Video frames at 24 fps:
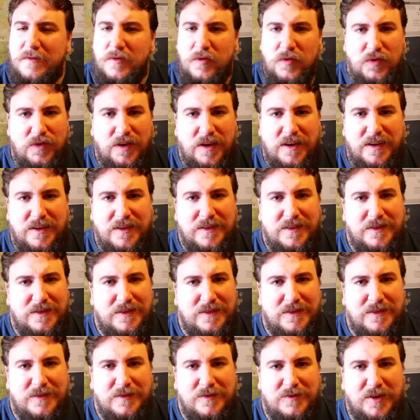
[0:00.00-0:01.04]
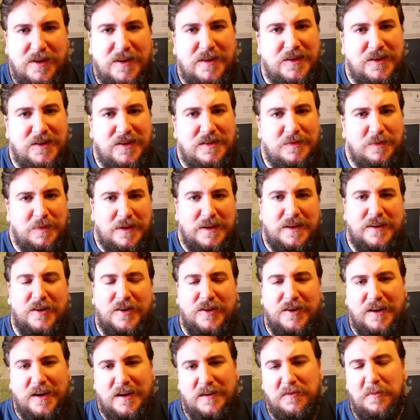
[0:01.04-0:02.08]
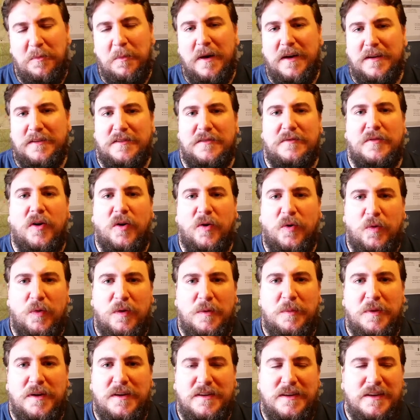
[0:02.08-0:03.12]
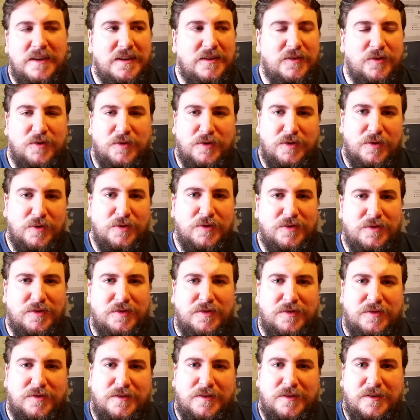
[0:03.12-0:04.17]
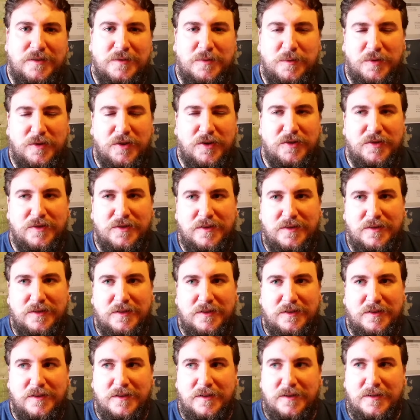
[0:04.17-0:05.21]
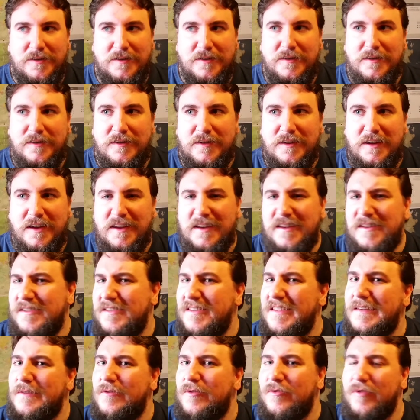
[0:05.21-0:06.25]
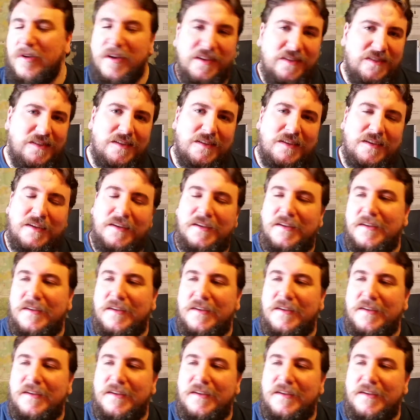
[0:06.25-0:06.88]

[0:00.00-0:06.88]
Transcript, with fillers: few days, trying to explain how I have a massive hole in my knee to a nurse without getting Steve arrested.